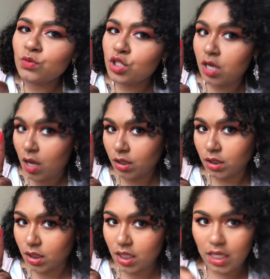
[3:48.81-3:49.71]

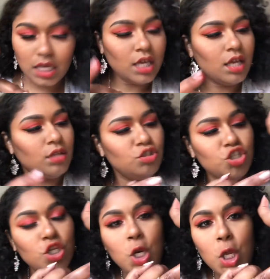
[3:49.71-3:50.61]
chunky,
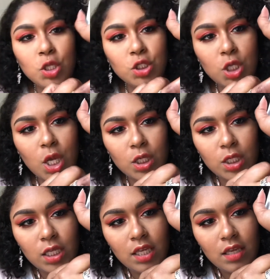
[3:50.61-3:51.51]
just a little
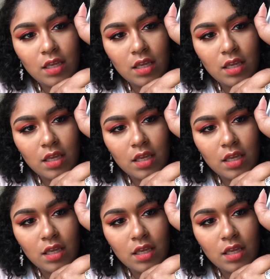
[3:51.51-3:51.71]
chunky.